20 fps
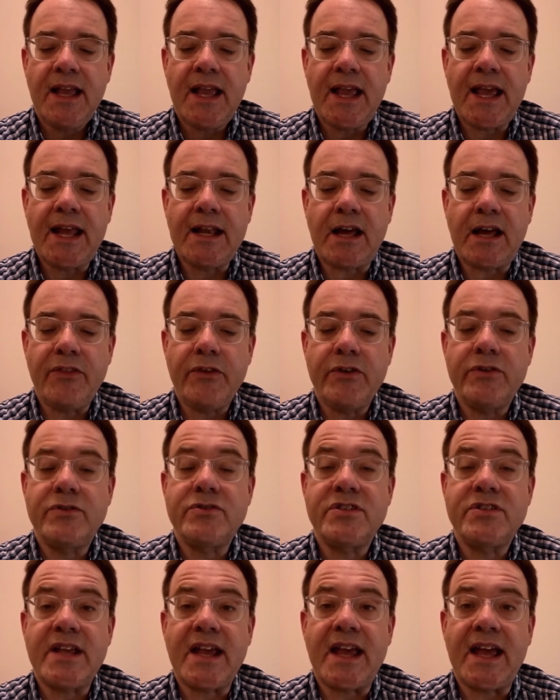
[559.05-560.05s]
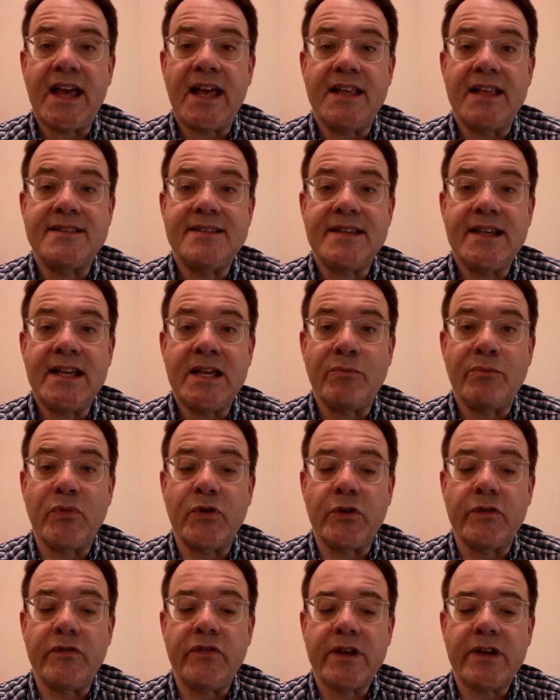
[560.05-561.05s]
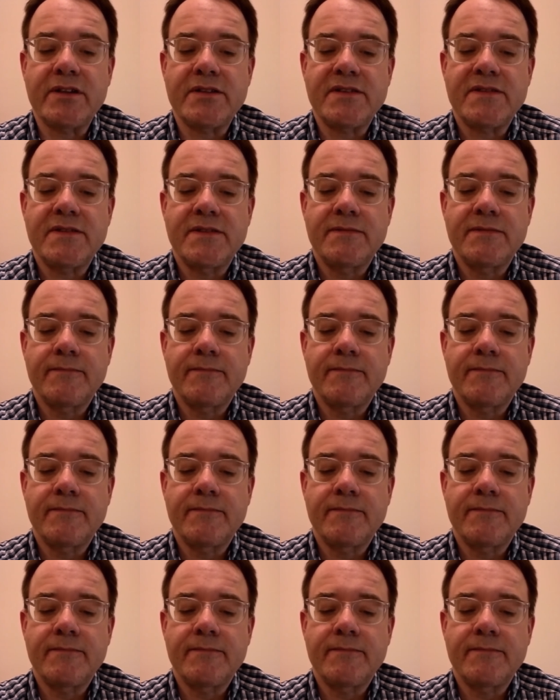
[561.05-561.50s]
and others as imperfect.